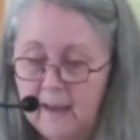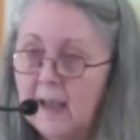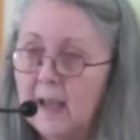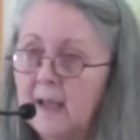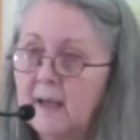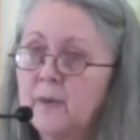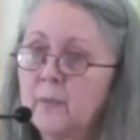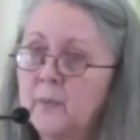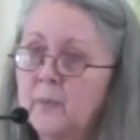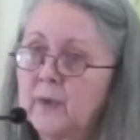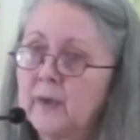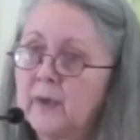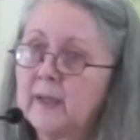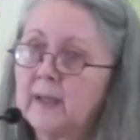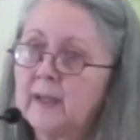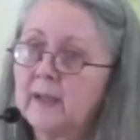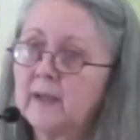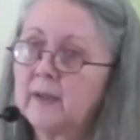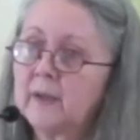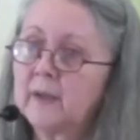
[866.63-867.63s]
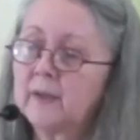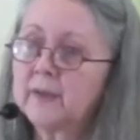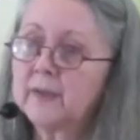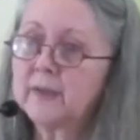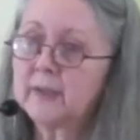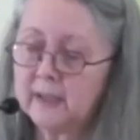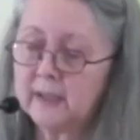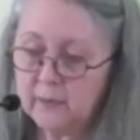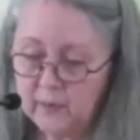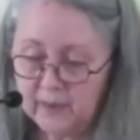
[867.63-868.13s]
And in working
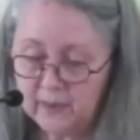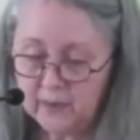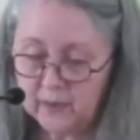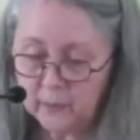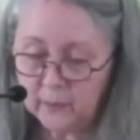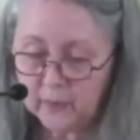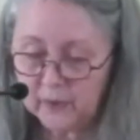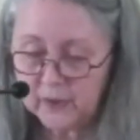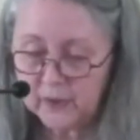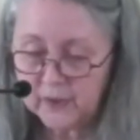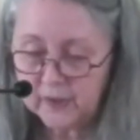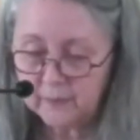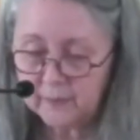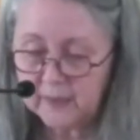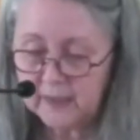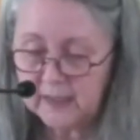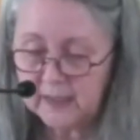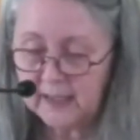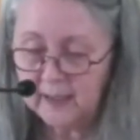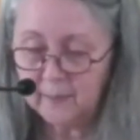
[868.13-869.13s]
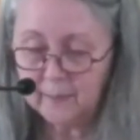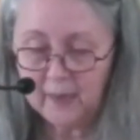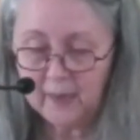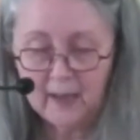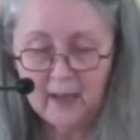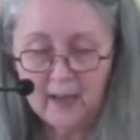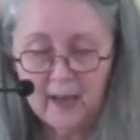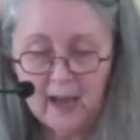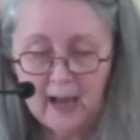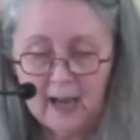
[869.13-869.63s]
closely with the worship
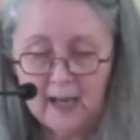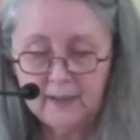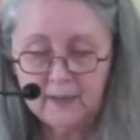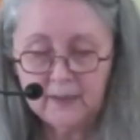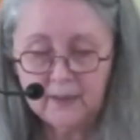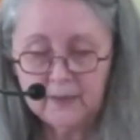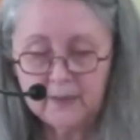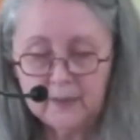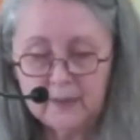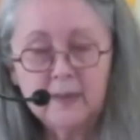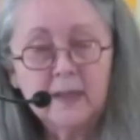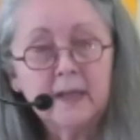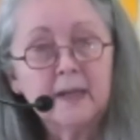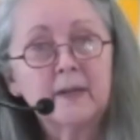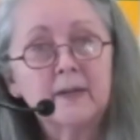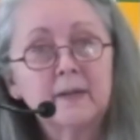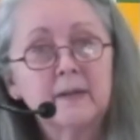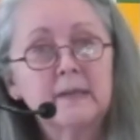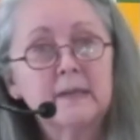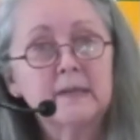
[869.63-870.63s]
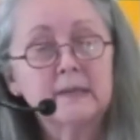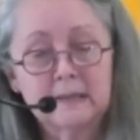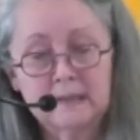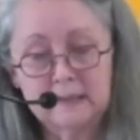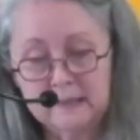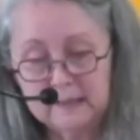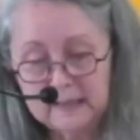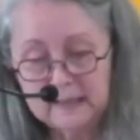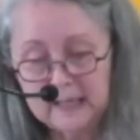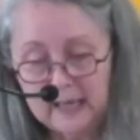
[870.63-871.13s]
team, I know that there is an
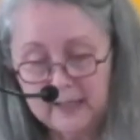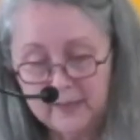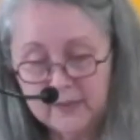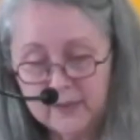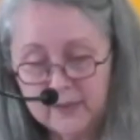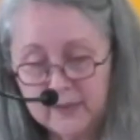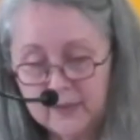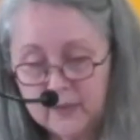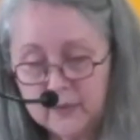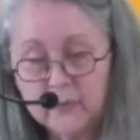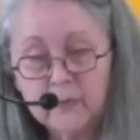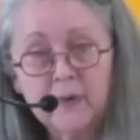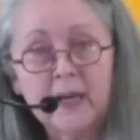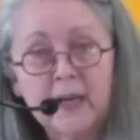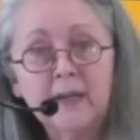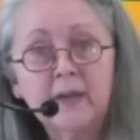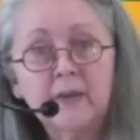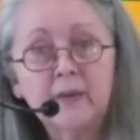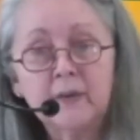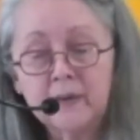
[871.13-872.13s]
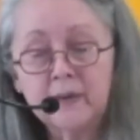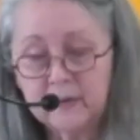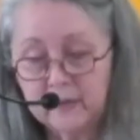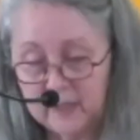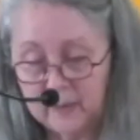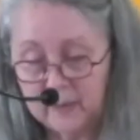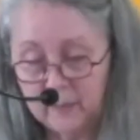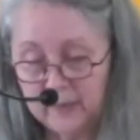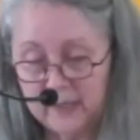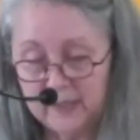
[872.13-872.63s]
intention to
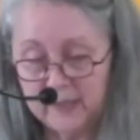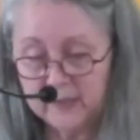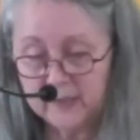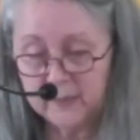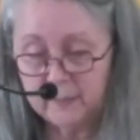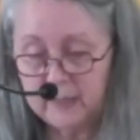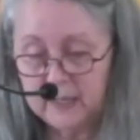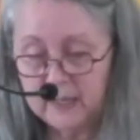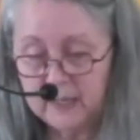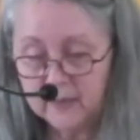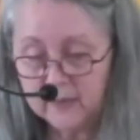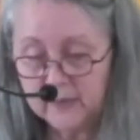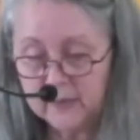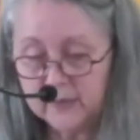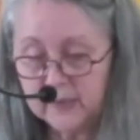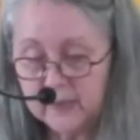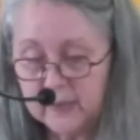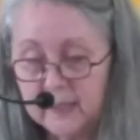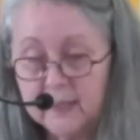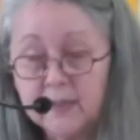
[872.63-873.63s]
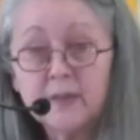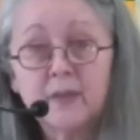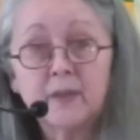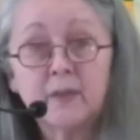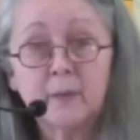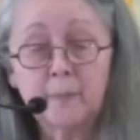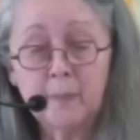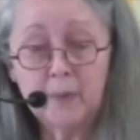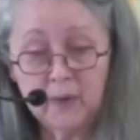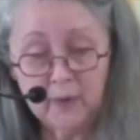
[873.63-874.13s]
regularly bring speakers into
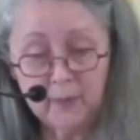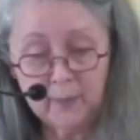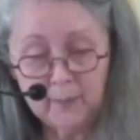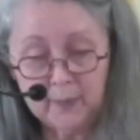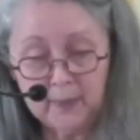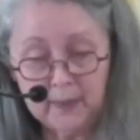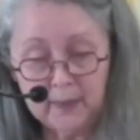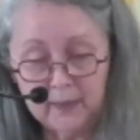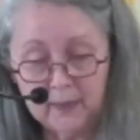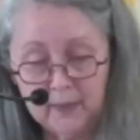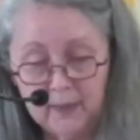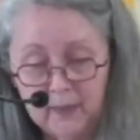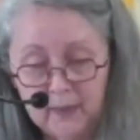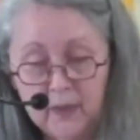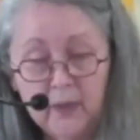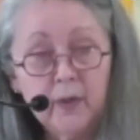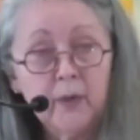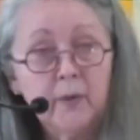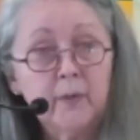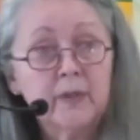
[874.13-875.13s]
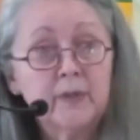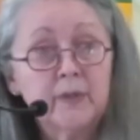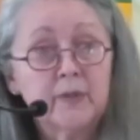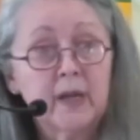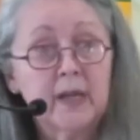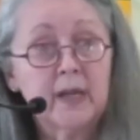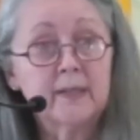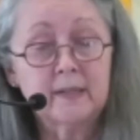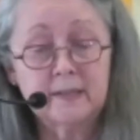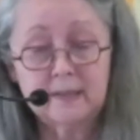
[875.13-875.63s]
the pulpit who
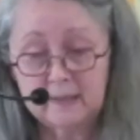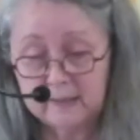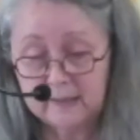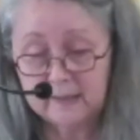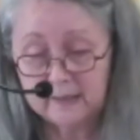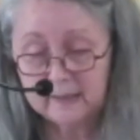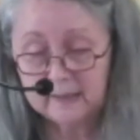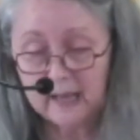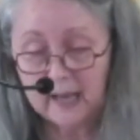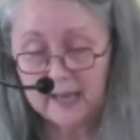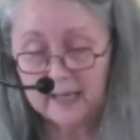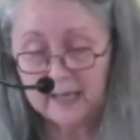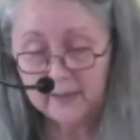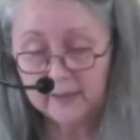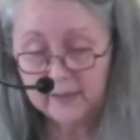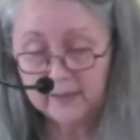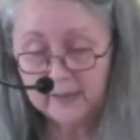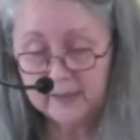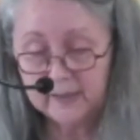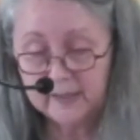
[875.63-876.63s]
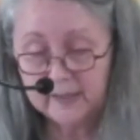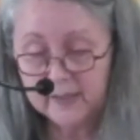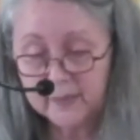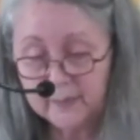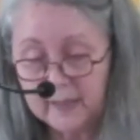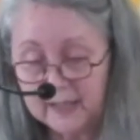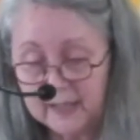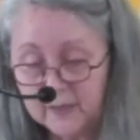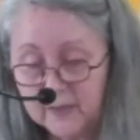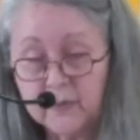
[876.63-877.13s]
addressed the desire to
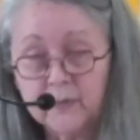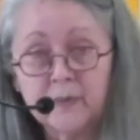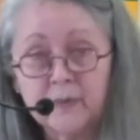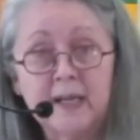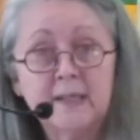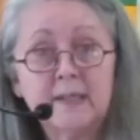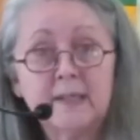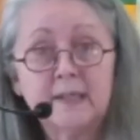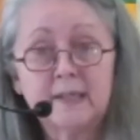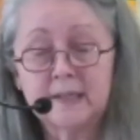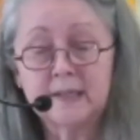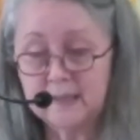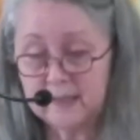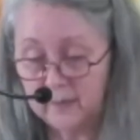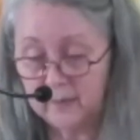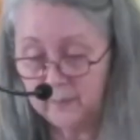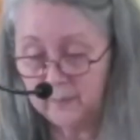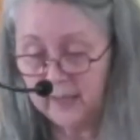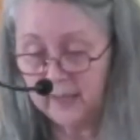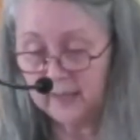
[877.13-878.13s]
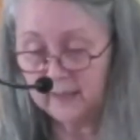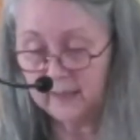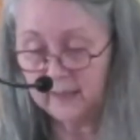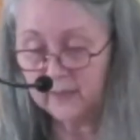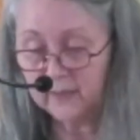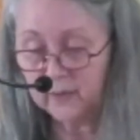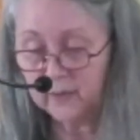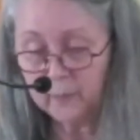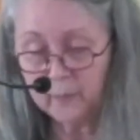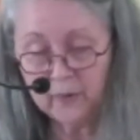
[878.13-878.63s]
dismantle racism and
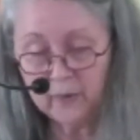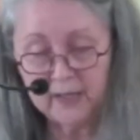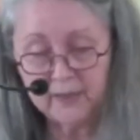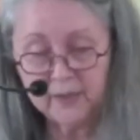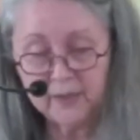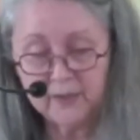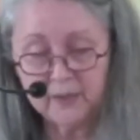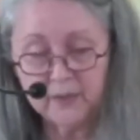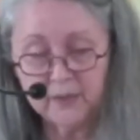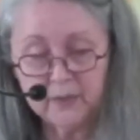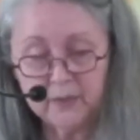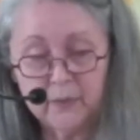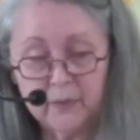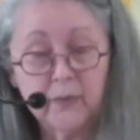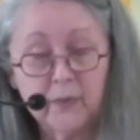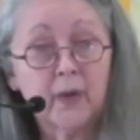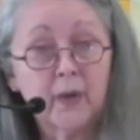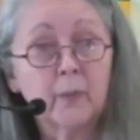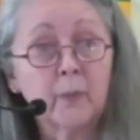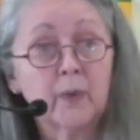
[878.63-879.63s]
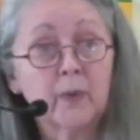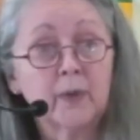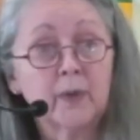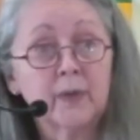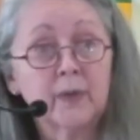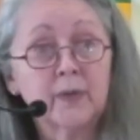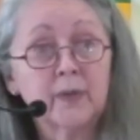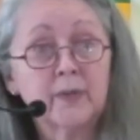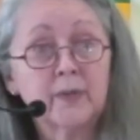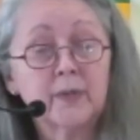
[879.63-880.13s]
other oppressions through their
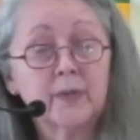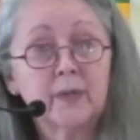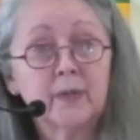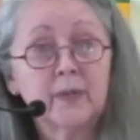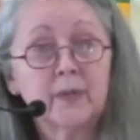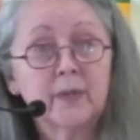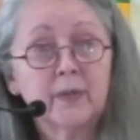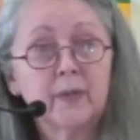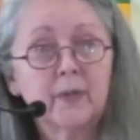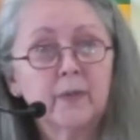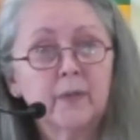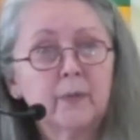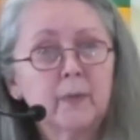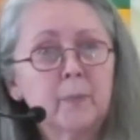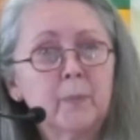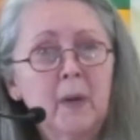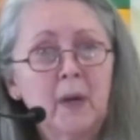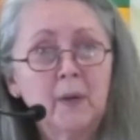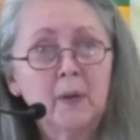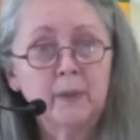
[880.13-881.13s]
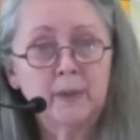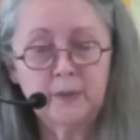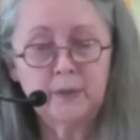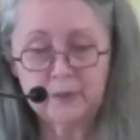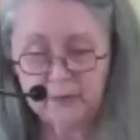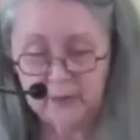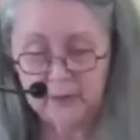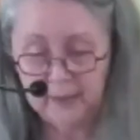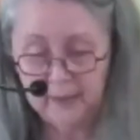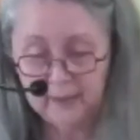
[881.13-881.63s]
words, through
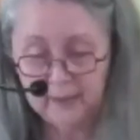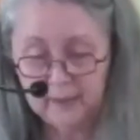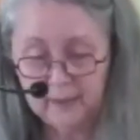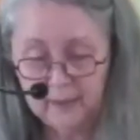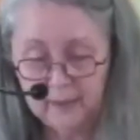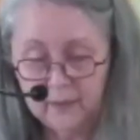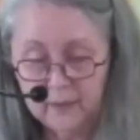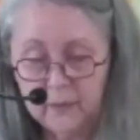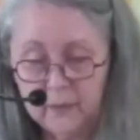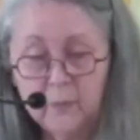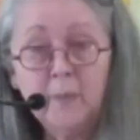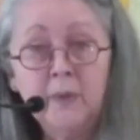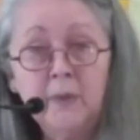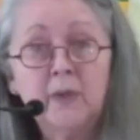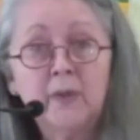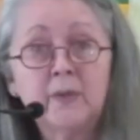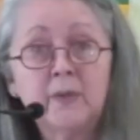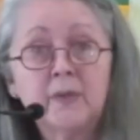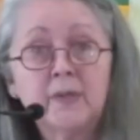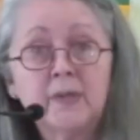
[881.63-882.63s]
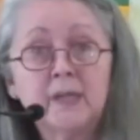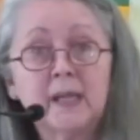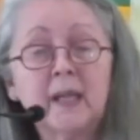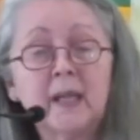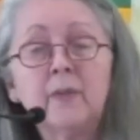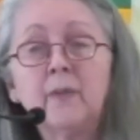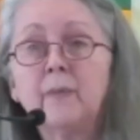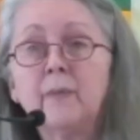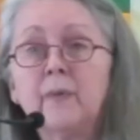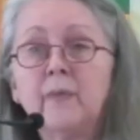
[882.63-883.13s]
poetry, through music,
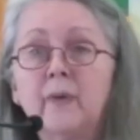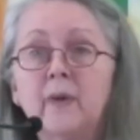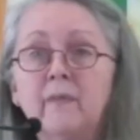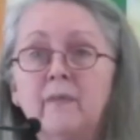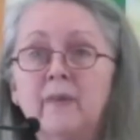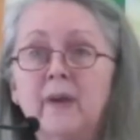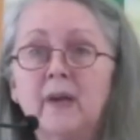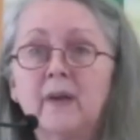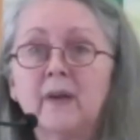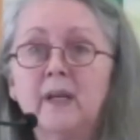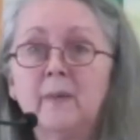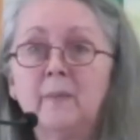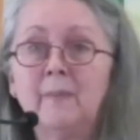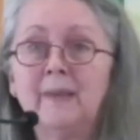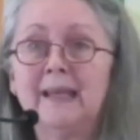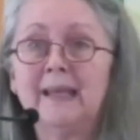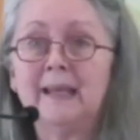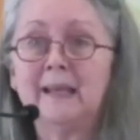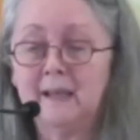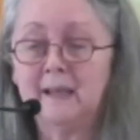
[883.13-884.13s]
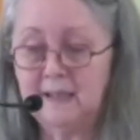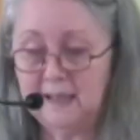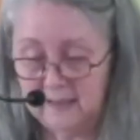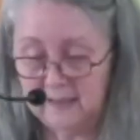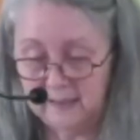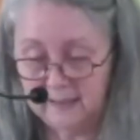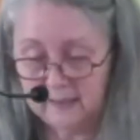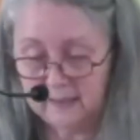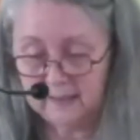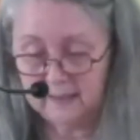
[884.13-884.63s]
and through their very
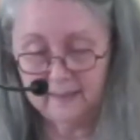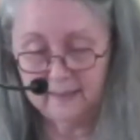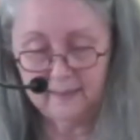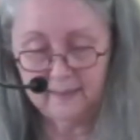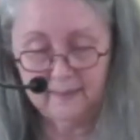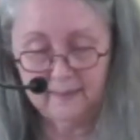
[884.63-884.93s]
beingness.